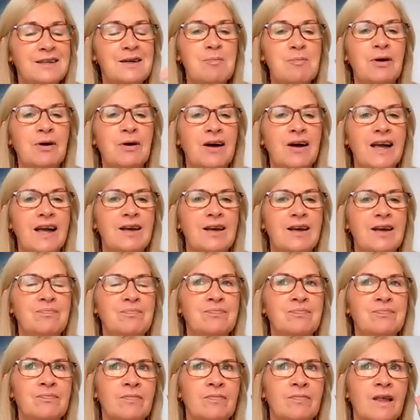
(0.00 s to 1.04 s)
But
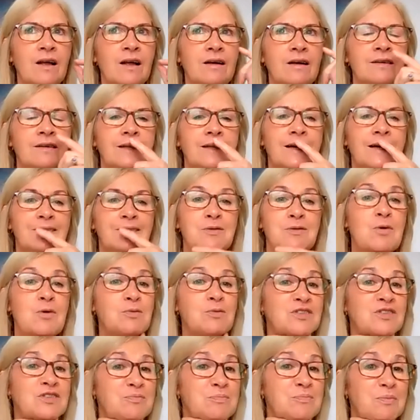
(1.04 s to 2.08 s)
now, what
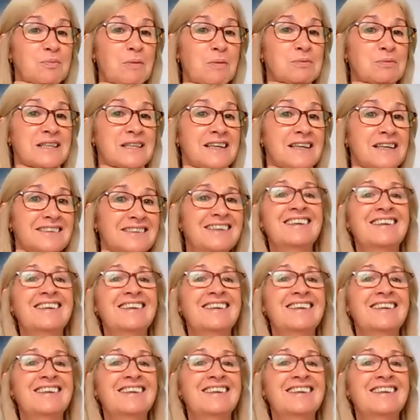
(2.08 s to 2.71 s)
was it?